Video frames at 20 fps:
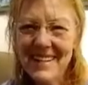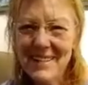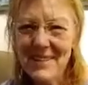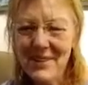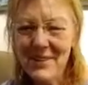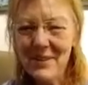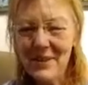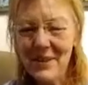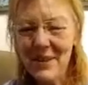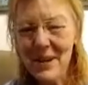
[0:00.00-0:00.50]

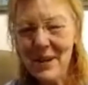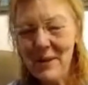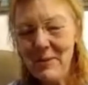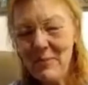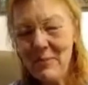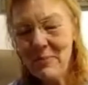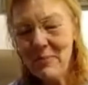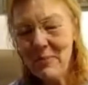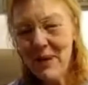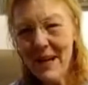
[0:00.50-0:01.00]
So
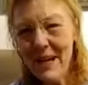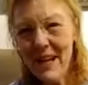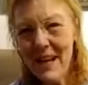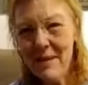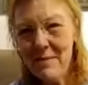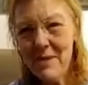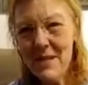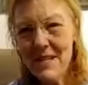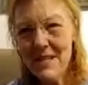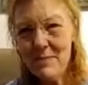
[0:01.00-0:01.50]
my
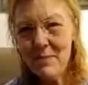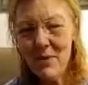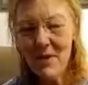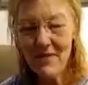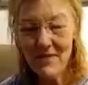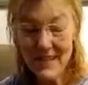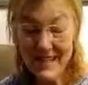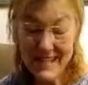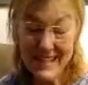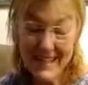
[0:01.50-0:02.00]
name is
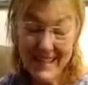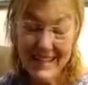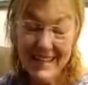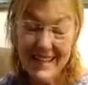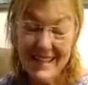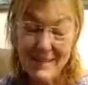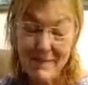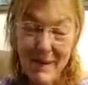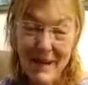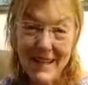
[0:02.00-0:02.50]
Pravita,
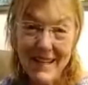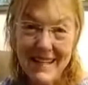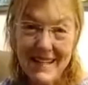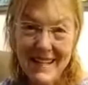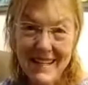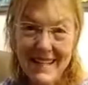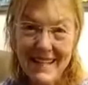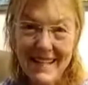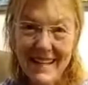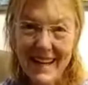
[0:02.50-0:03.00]
that's my
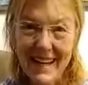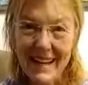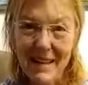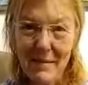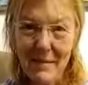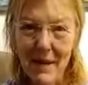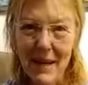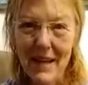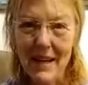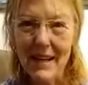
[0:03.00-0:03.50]
Indian
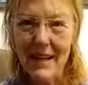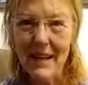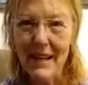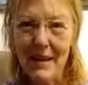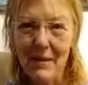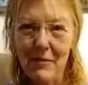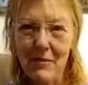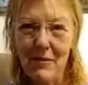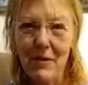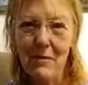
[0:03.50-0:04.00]
name, and
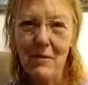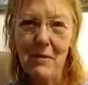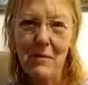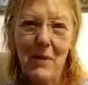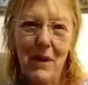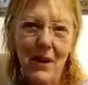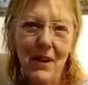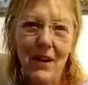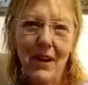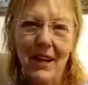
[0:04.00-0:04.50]
I am from
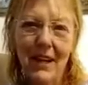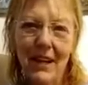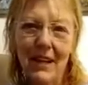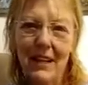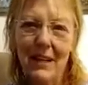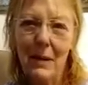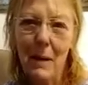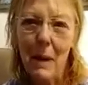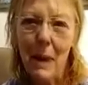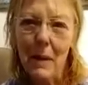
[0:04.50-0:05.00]

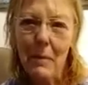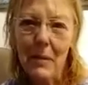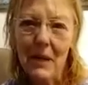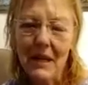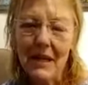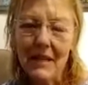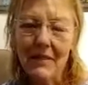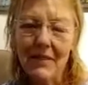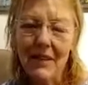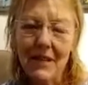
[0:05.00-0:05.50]
America,
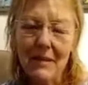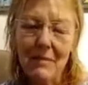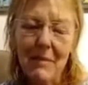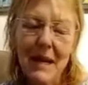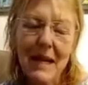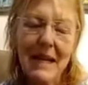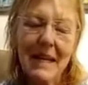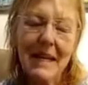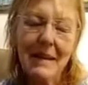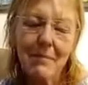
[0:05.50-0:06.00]
but living
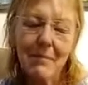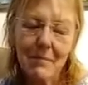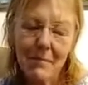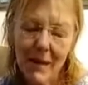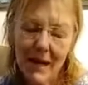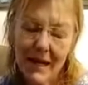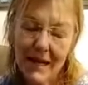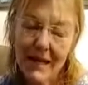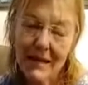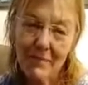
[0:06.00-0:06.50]
many,
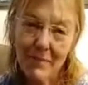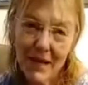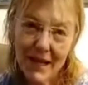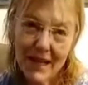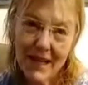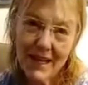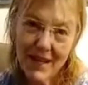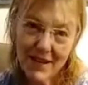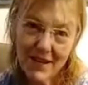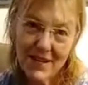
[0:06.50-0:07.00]
many,
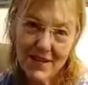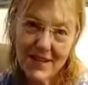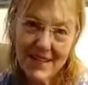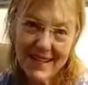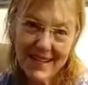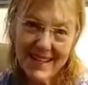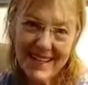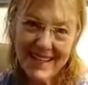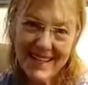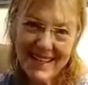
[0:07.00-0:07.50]
many years
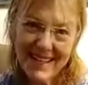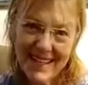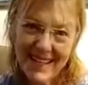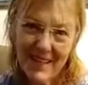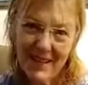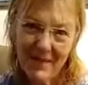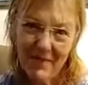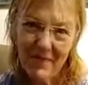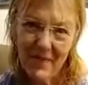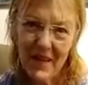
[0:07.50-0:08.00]
in
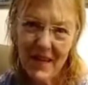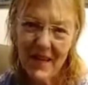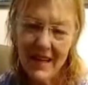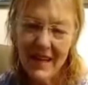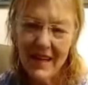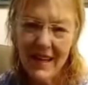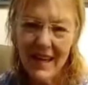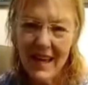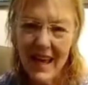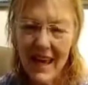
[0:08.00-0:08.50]
India.
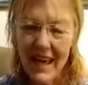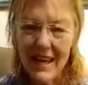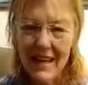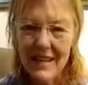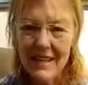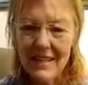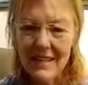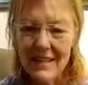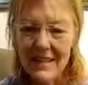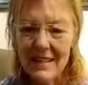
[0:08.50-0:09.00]

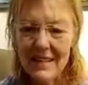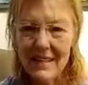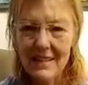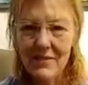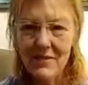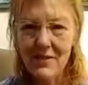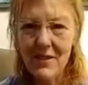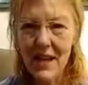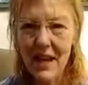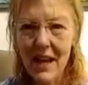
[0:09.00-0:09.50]
And
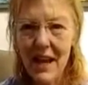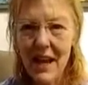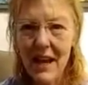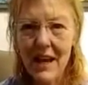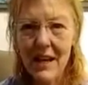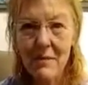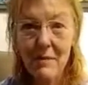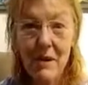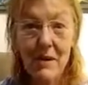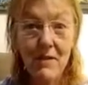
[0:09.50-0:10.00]
today I
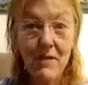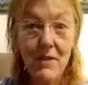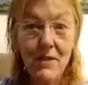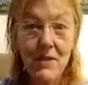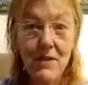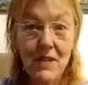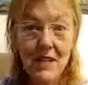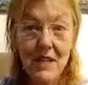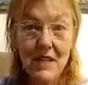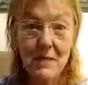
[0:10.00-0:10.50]
had my
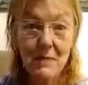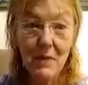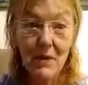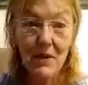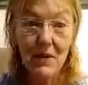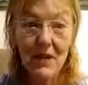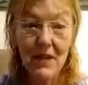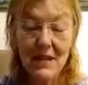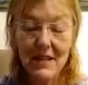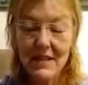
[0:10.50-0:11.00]
first
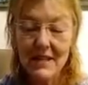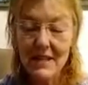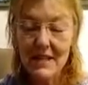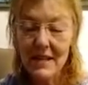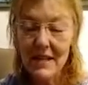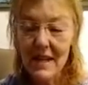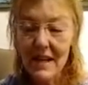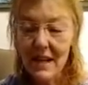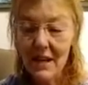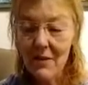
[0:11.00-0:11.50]
experience
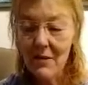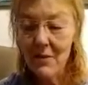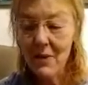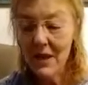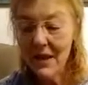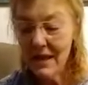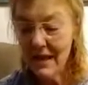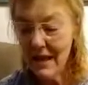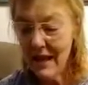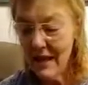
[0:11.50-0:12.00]

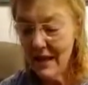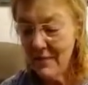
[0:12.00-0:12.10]
with